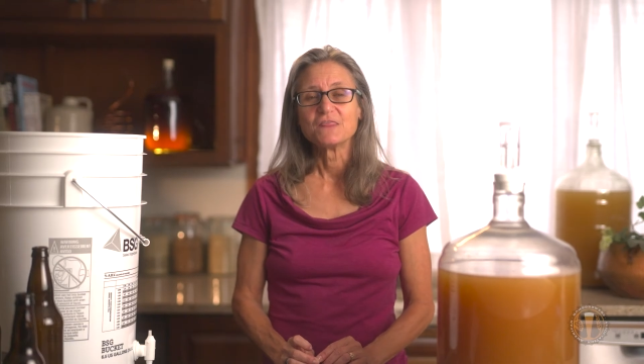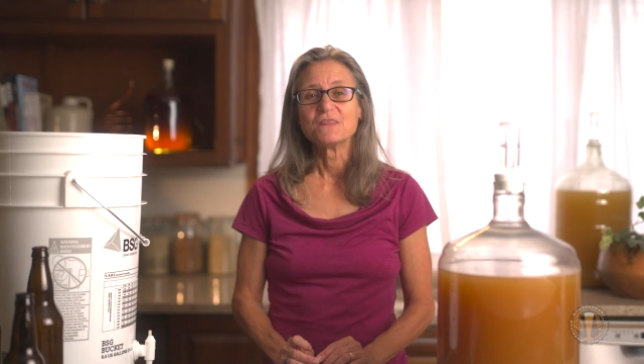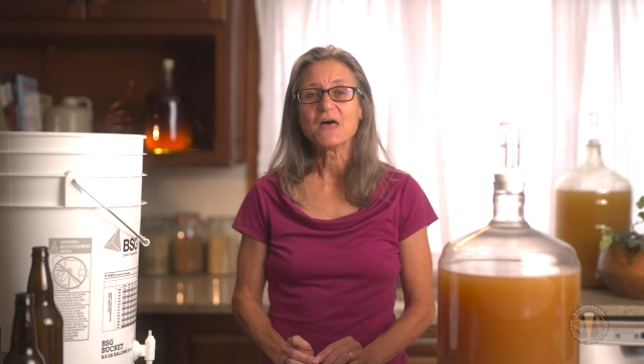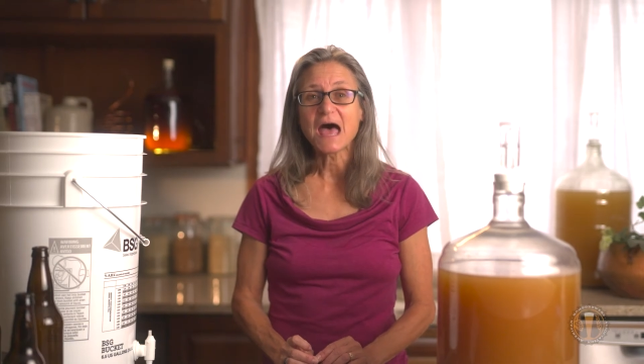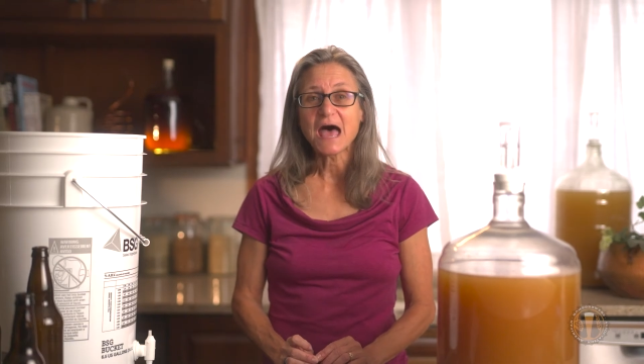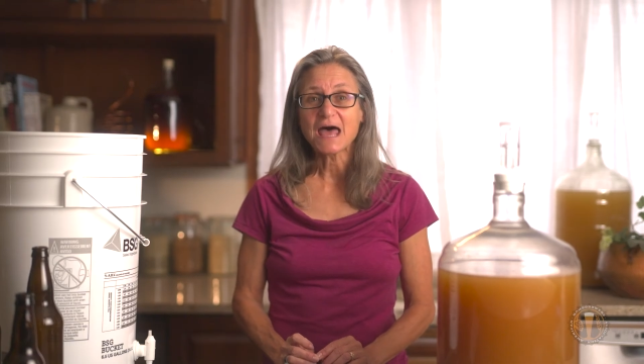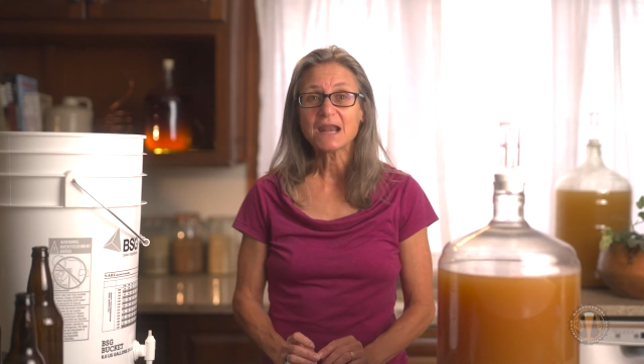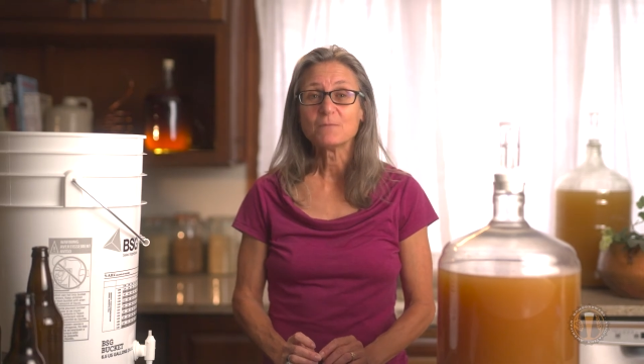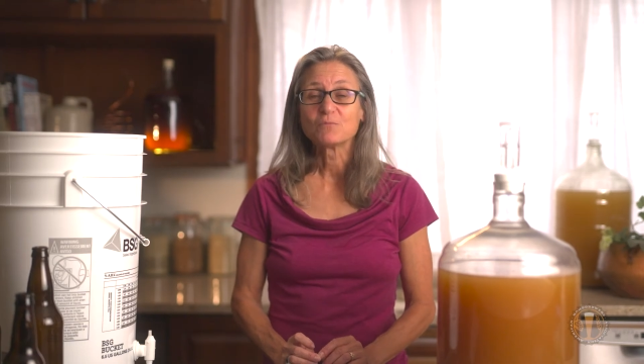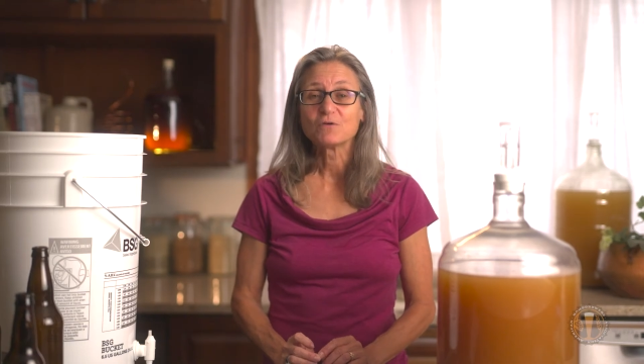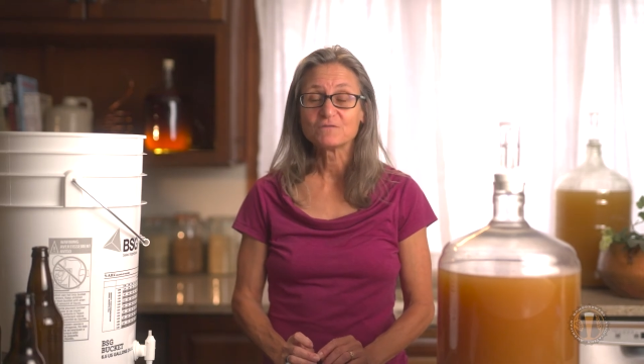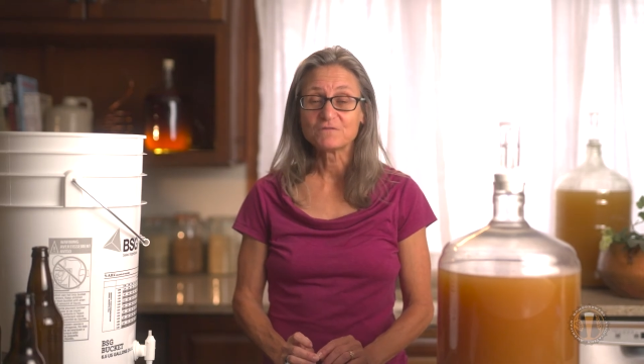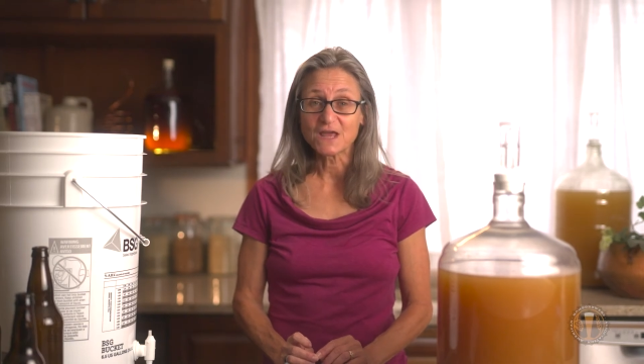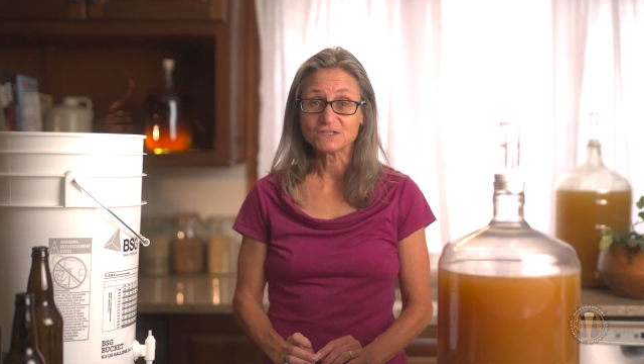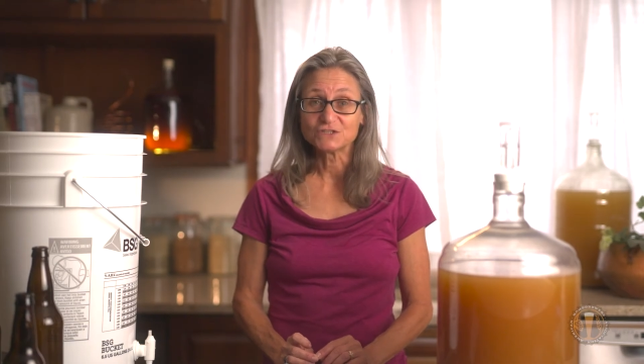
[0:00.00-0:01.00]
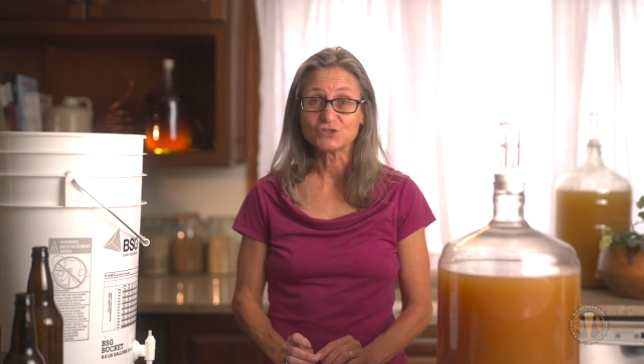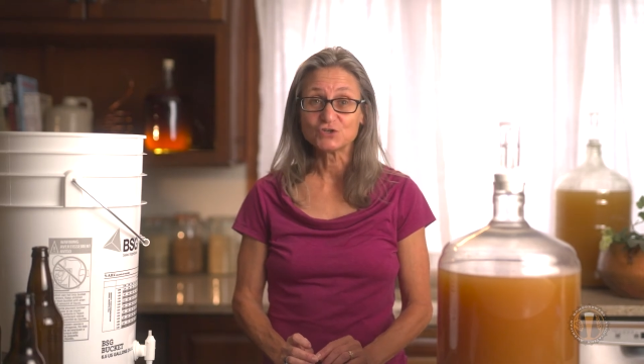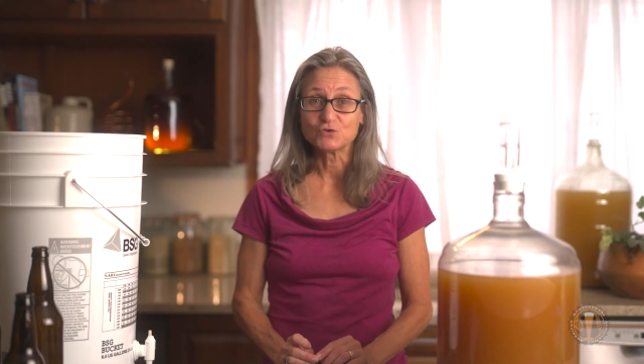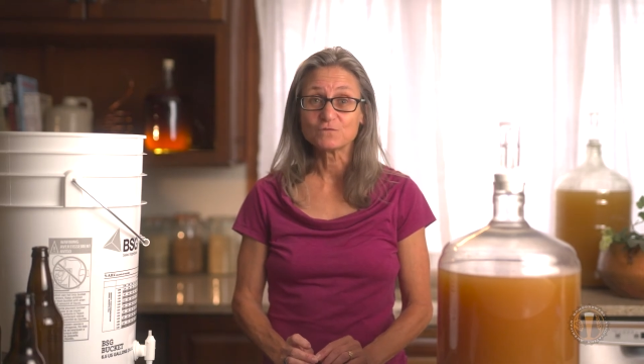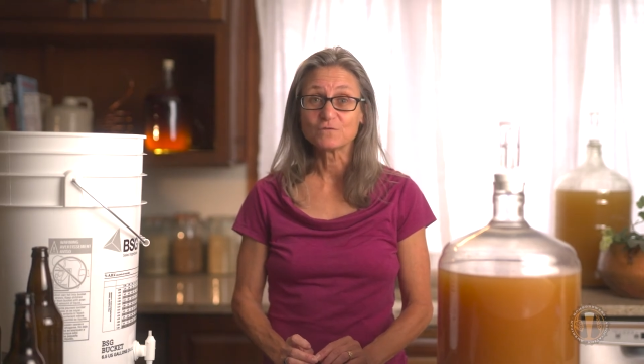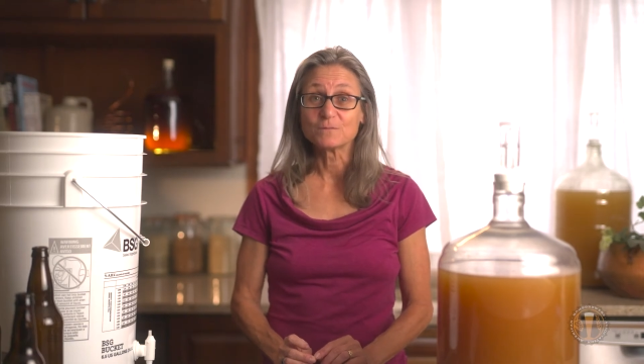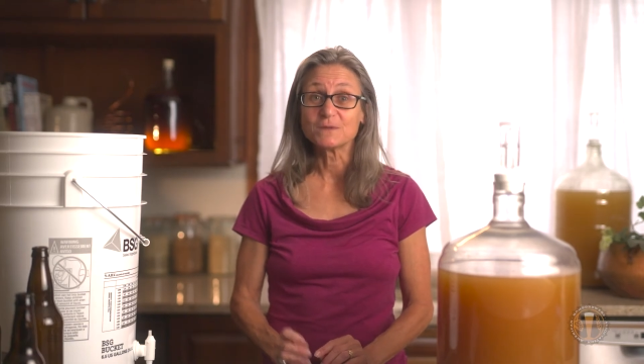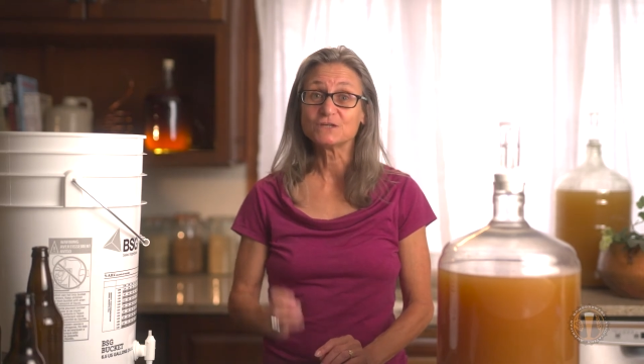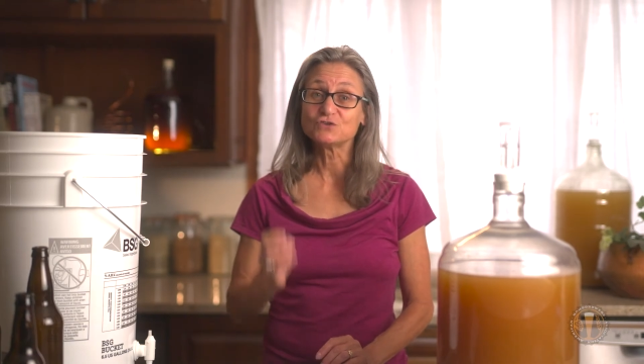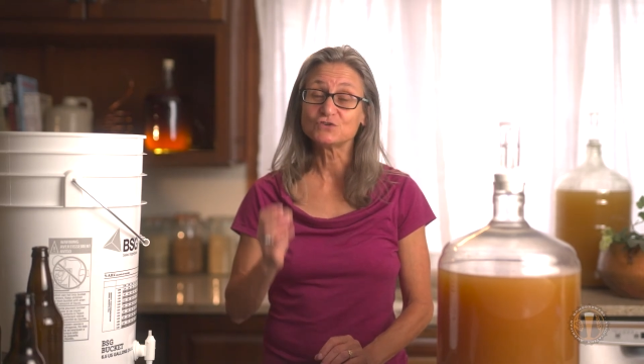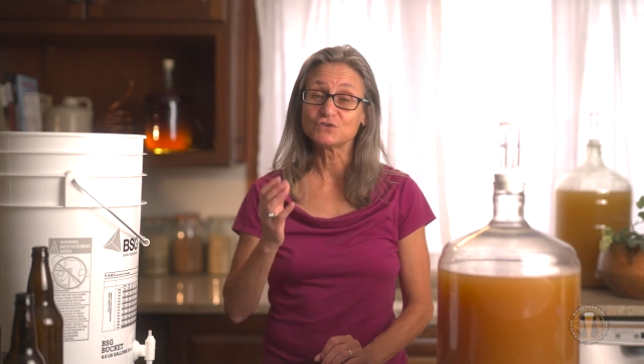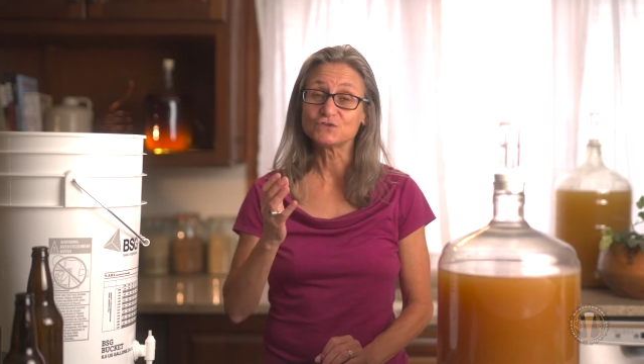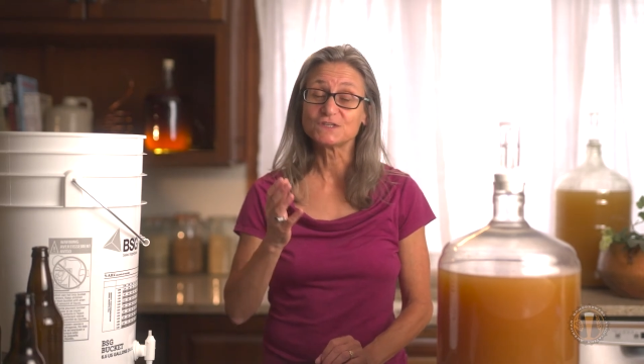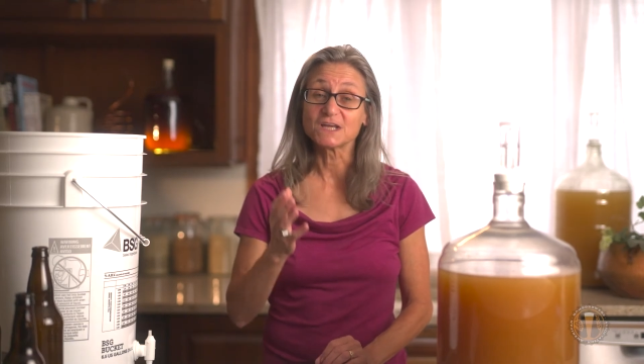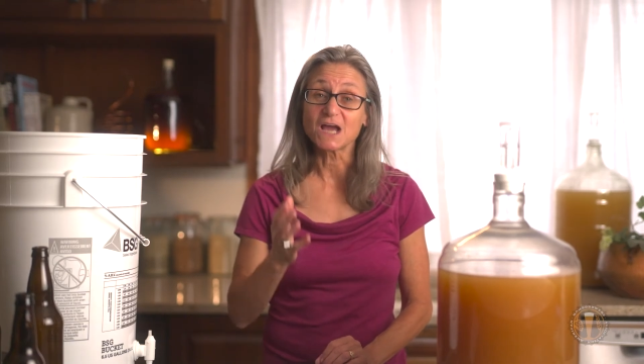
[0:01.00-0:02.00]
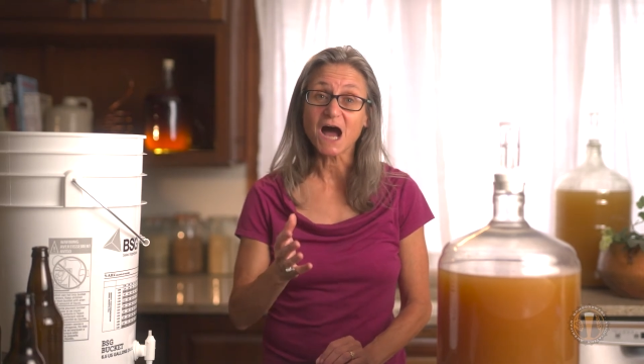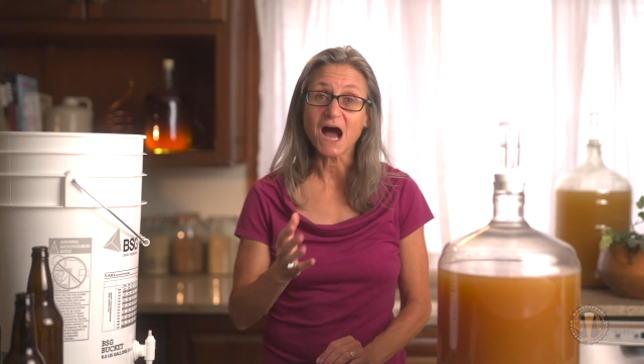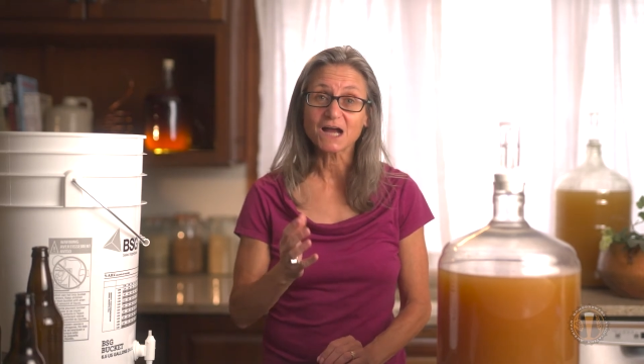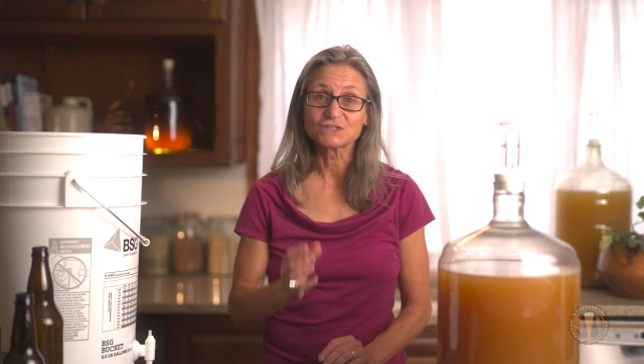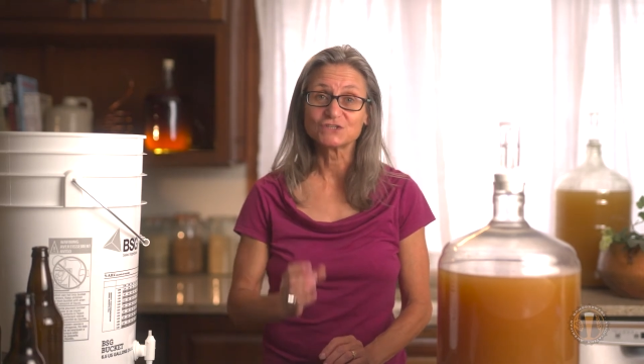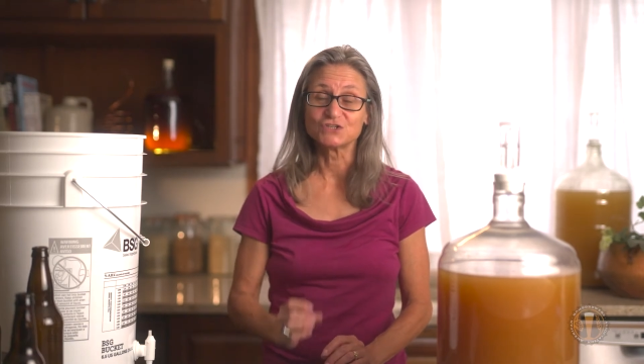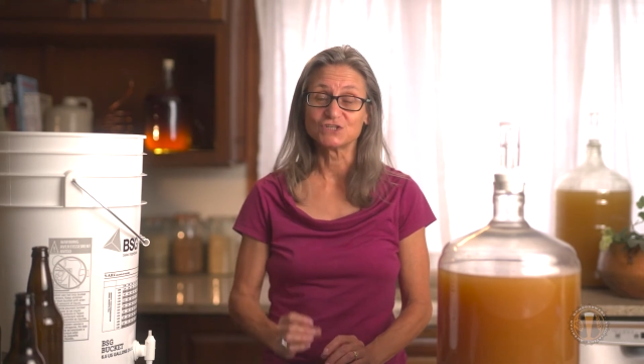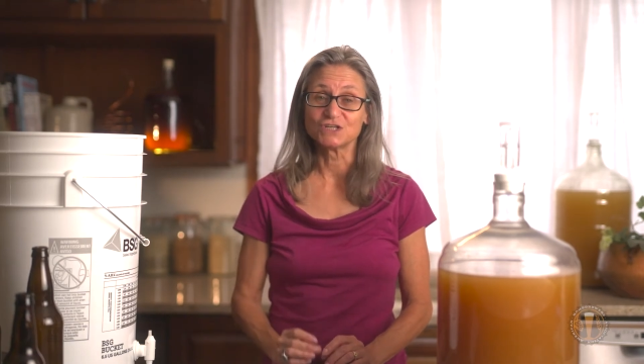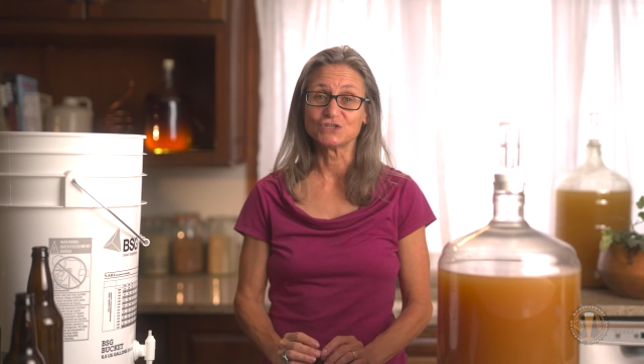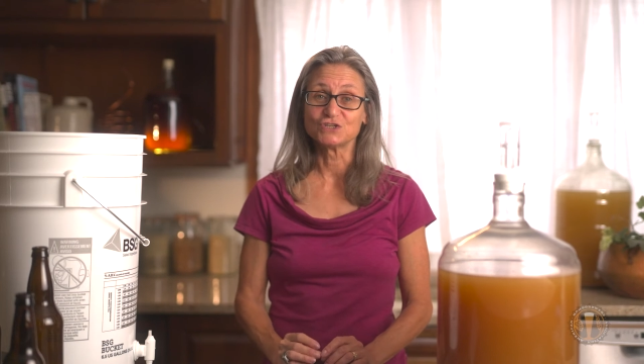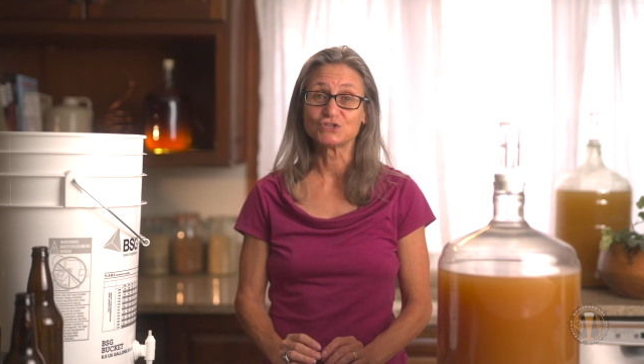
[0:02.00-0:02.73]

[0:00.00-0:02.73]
That prevents you from introducing oxygen